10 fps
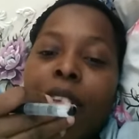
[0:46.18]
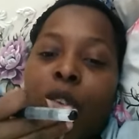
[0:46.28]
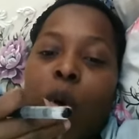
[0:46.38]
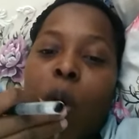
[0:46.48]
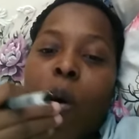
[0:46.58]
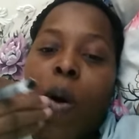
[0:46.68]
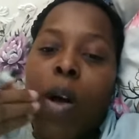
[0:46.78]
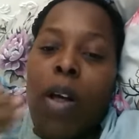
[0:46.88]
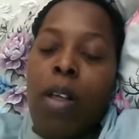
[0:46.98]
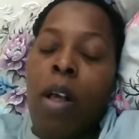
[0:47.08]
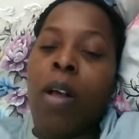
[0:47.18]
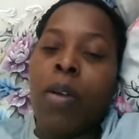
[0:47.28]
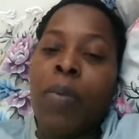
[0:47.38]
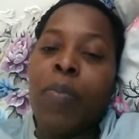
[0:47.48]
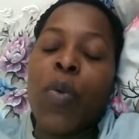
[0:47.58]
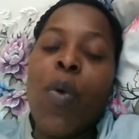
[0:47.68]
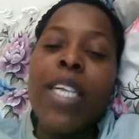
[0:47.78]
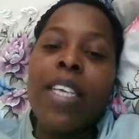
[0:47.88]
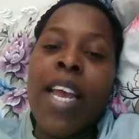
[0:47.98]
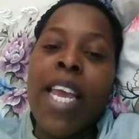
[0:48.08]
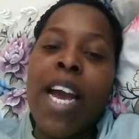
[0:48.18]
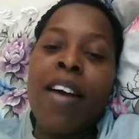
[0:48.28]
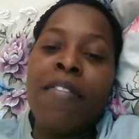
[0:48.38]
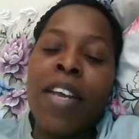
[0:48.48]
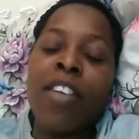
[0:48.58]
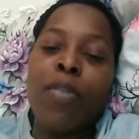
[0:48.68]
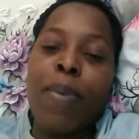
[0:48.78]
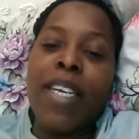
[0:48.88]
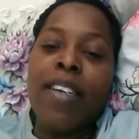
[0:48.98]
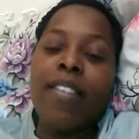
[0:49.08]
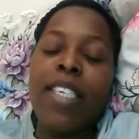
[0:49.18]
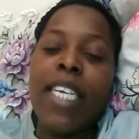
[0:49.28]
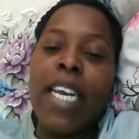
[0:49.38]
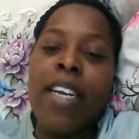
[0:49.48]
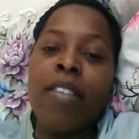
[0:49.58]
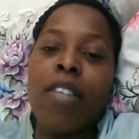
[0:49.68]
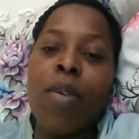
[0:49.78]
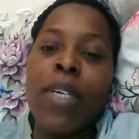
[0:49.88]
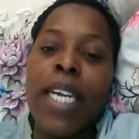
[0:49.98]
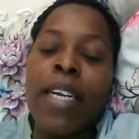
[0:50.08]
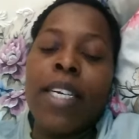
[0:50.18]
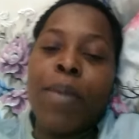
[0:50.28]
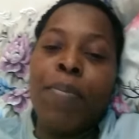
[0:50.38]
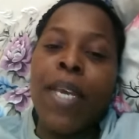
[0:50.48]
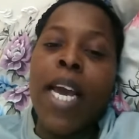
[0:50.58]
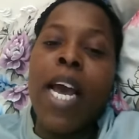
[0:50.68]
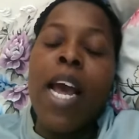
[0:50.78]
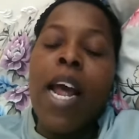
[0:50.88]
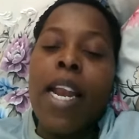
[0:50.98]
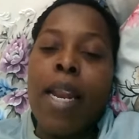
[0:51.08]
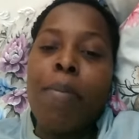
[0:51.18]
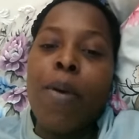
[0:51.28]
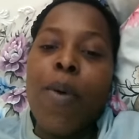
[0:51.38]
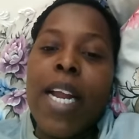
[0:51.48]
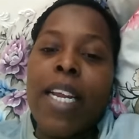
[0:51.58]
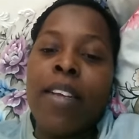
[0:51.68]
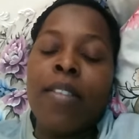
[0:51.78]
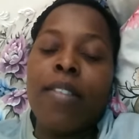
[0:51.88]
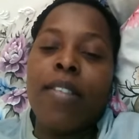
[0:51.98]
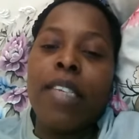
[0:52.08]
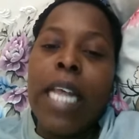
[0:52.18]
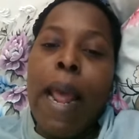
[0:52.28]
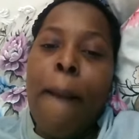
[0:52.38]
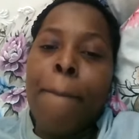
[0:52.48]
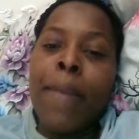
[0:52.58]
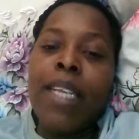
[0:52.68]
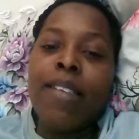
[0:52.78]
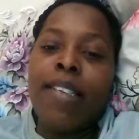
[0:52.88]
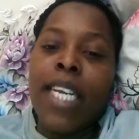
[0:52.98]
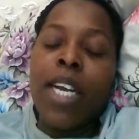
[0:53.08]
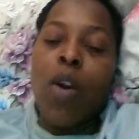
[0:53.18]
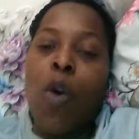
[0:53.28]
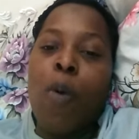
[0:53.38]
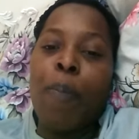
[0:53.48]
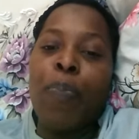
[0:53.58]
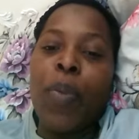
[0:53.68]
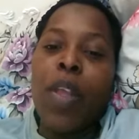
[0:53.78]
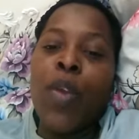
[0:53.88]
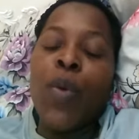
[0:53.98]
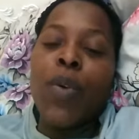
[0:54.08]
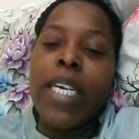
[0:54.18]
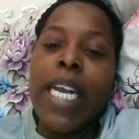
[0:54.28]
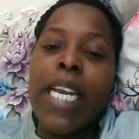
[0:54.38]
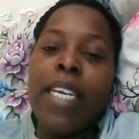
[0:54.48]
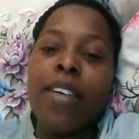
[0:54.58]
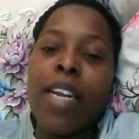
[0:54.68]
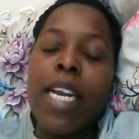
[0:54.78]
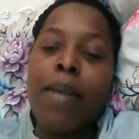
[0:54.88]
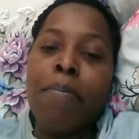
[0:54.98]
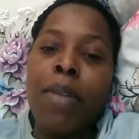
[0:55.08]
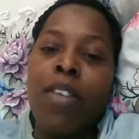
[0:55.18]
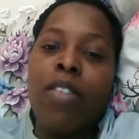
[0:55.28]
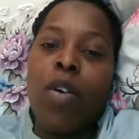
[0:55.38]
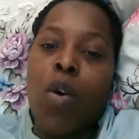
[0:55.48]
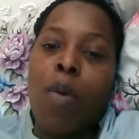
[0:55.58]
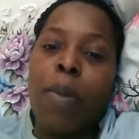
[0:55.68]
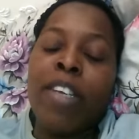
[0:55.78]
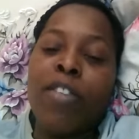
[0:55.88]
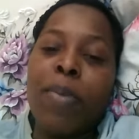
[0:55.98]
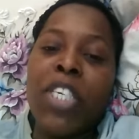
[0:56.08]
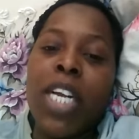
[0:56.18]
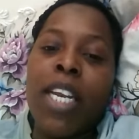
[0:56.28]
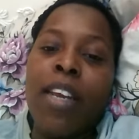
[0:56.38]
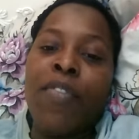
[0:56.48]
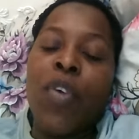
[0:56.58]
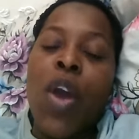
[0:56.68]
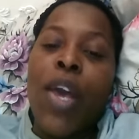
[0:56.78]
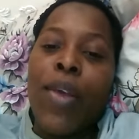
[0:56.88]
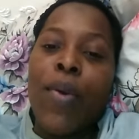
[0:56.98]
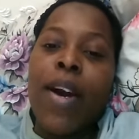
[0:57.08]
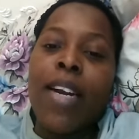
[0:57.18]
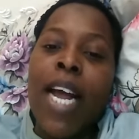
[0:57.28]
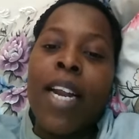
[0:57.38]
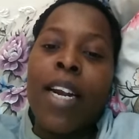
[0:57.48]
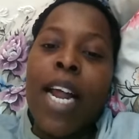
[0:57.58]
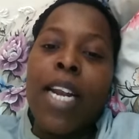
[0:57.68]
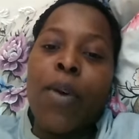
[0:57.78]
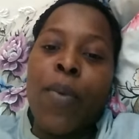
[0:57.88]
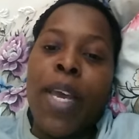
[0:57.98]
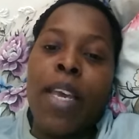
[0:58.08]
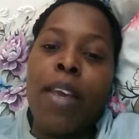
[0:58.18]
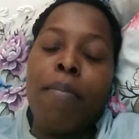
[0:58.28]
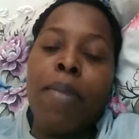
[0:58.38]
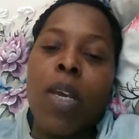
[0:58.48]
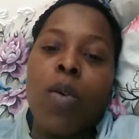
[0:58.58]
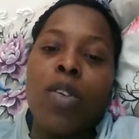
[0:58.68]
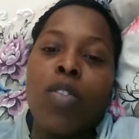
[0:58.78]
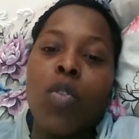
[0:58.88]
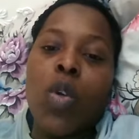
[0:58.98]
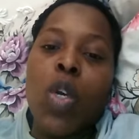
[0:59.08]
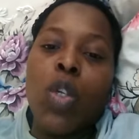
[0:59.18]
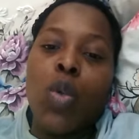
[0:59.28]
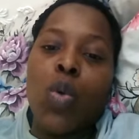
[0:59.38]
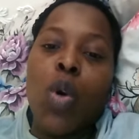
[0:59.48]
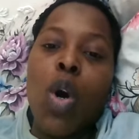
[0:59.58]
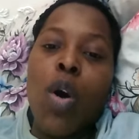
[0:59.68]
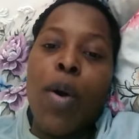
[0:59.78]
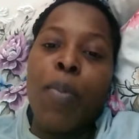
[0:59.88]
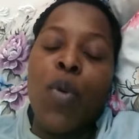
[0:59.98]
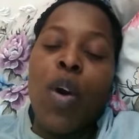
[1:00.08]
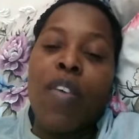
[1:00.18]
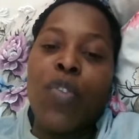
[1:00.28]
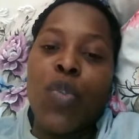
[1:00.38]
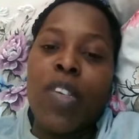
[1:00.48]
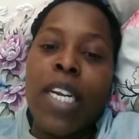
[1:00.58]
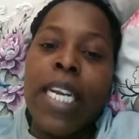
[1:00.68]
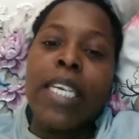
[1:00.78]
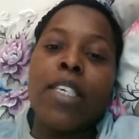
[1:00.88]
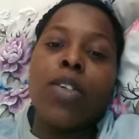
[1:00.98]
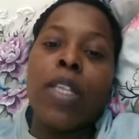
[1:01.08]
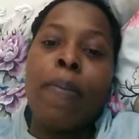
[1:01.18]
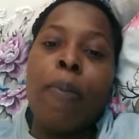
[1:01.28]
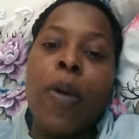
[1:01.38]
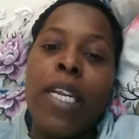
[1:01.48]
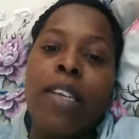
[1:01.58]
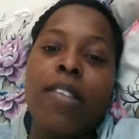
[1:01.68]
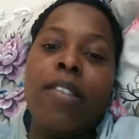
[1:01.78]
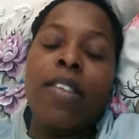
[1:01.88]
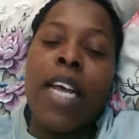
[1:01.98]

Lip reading: So what I have experienced here in Saudi Arabia, number one is missing home. You really, really miss home, especially if you are a runaway, because to go home, you have to surrender to the police.